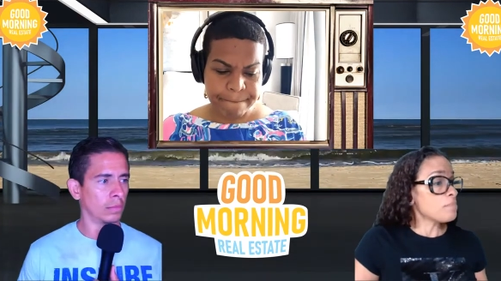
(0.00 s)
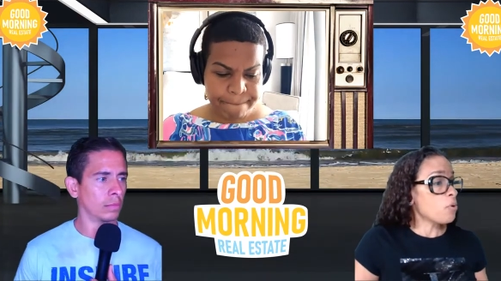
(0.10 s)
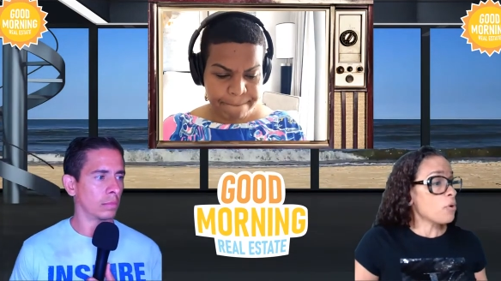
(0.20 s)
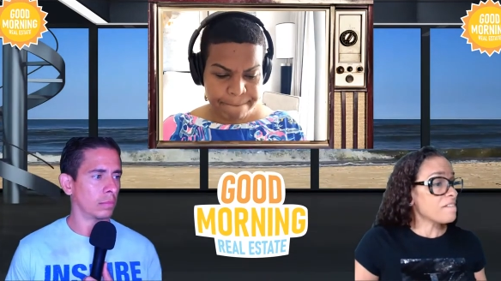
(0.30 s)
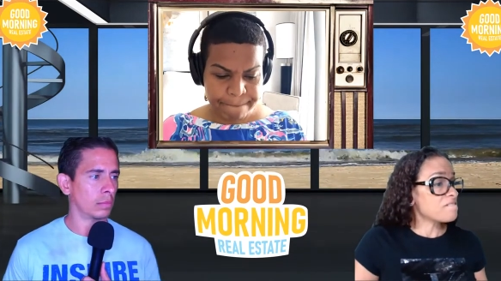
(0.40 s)

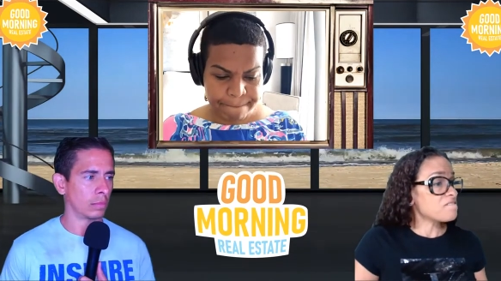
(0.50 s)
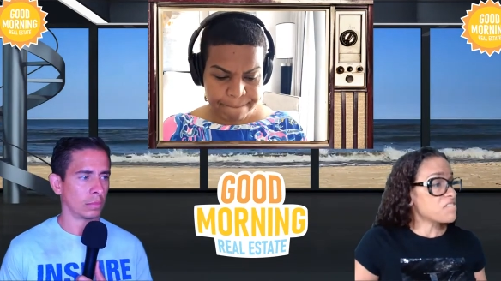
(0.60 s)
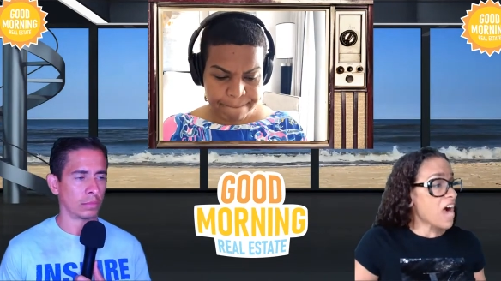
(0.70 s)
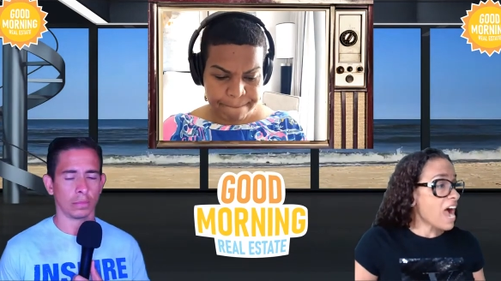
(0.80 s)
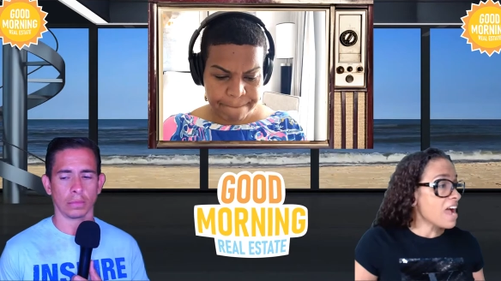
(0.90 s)

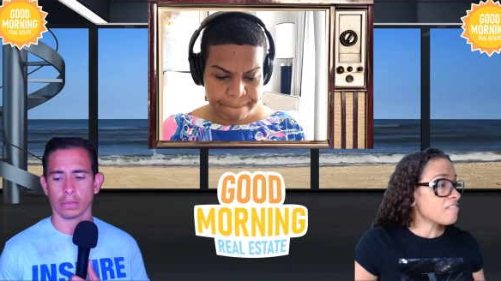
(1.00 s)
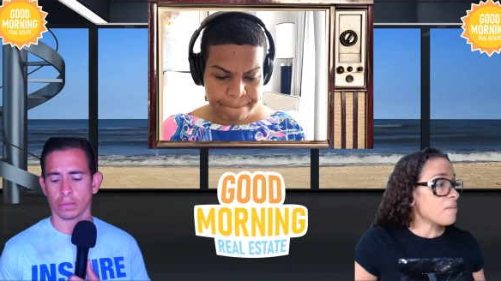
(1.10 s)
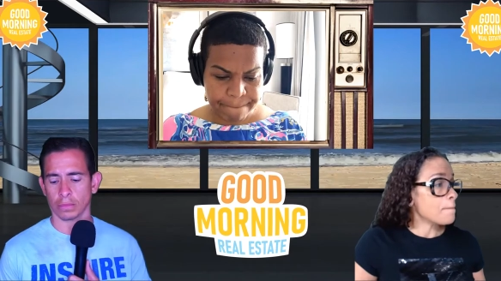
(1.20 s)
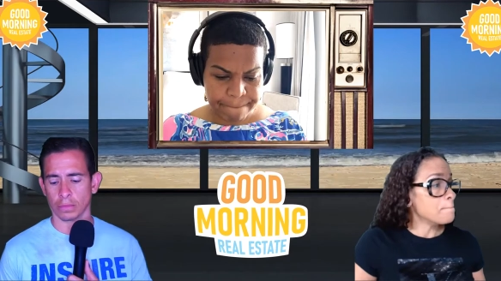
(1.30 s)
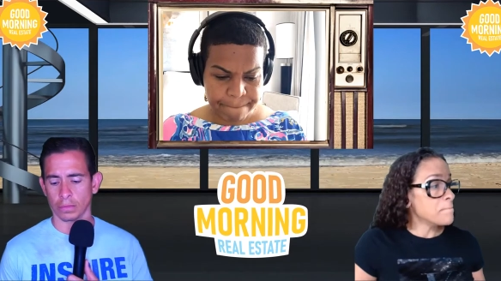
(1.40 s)
Speaker 1: 1.3
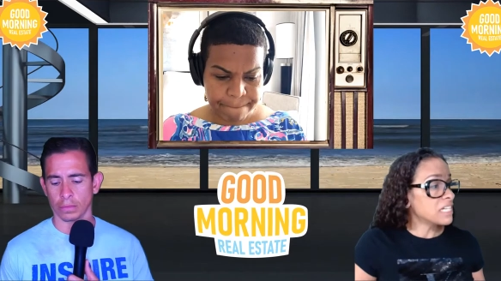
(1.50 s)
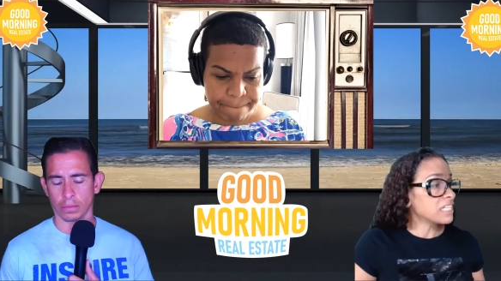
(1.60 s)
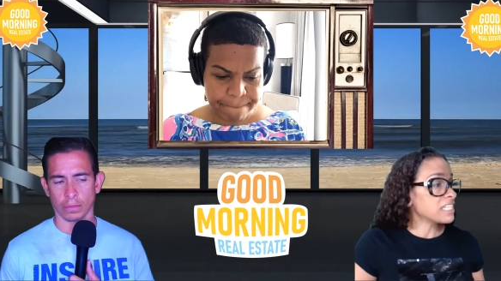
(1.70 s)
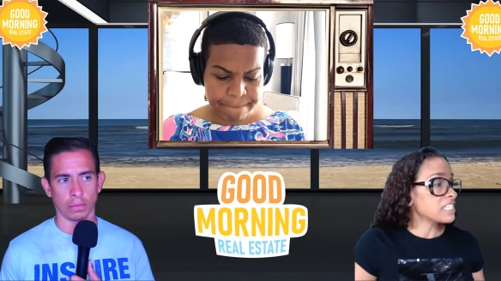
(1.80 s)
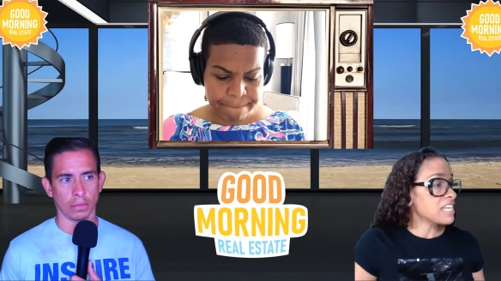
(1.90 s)
$5
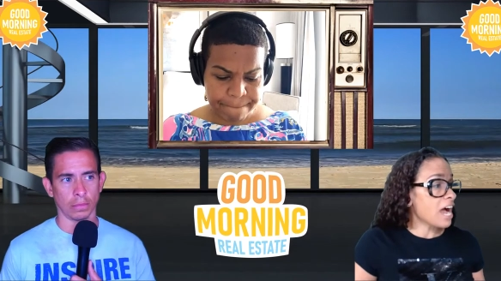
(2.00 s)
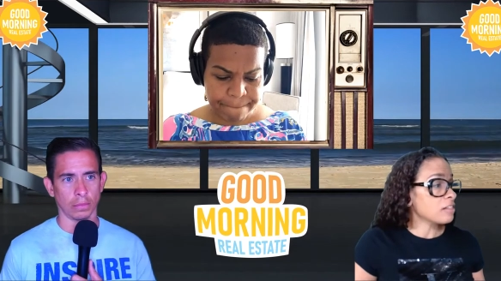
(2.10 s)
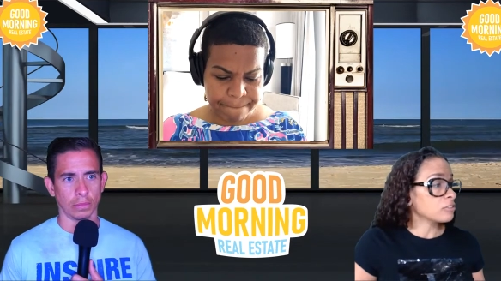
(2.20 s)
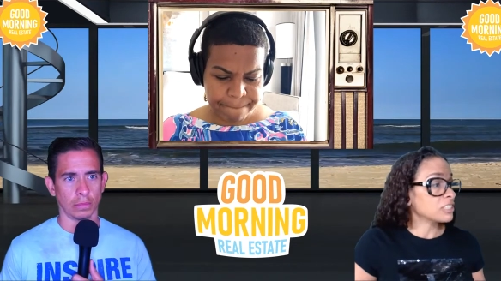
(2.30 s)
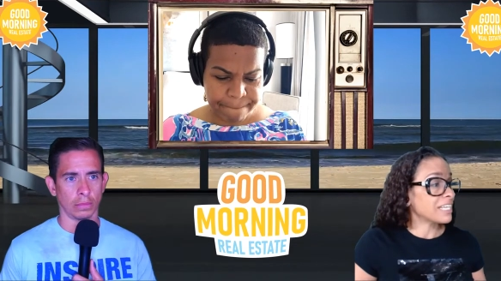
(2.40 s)

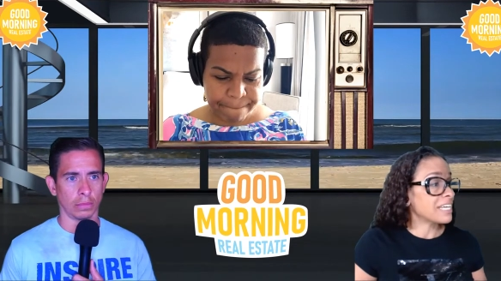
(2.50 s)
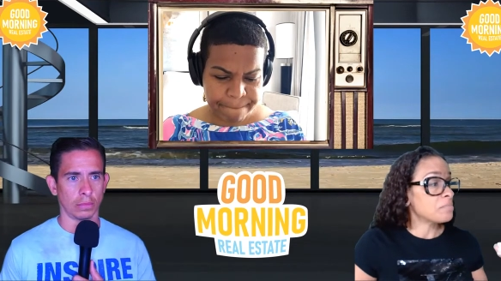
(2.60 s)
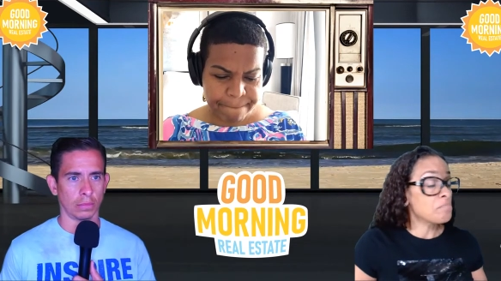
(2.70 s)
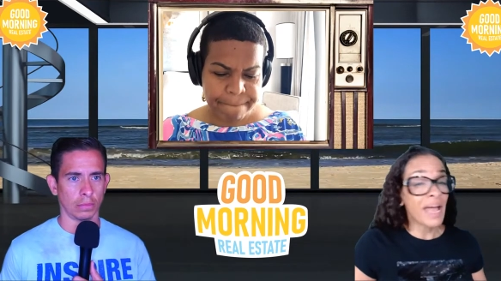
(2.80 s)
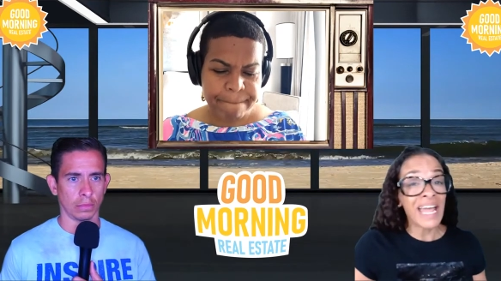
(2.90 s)
million
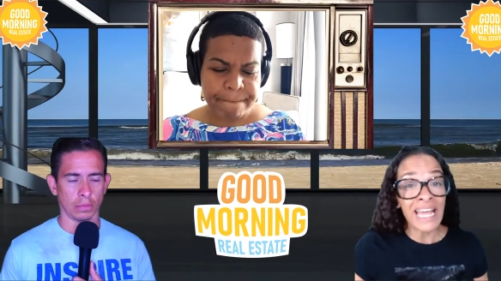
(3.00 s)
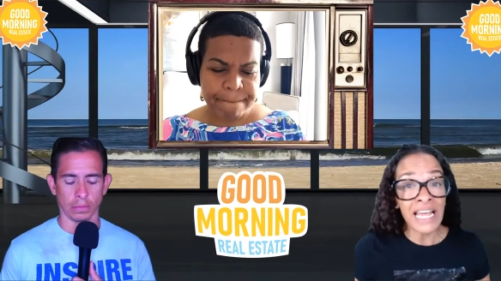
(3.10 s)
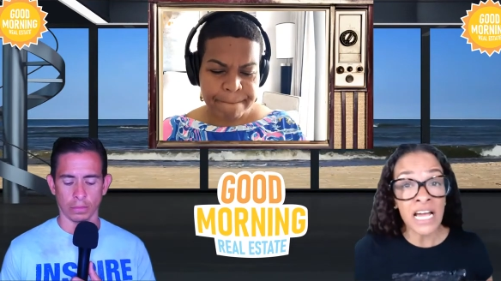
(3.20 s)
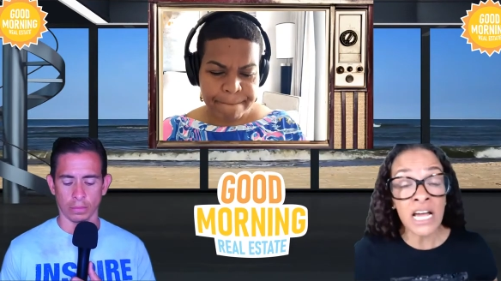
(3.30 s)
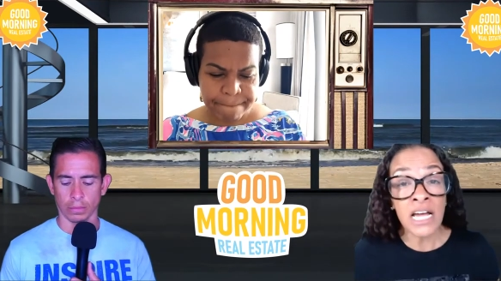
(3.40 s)
in
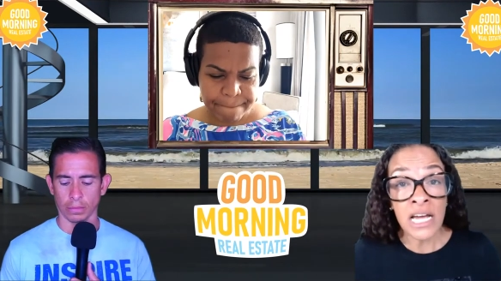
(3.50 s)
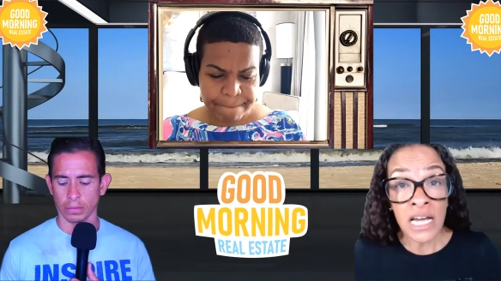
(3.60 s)
May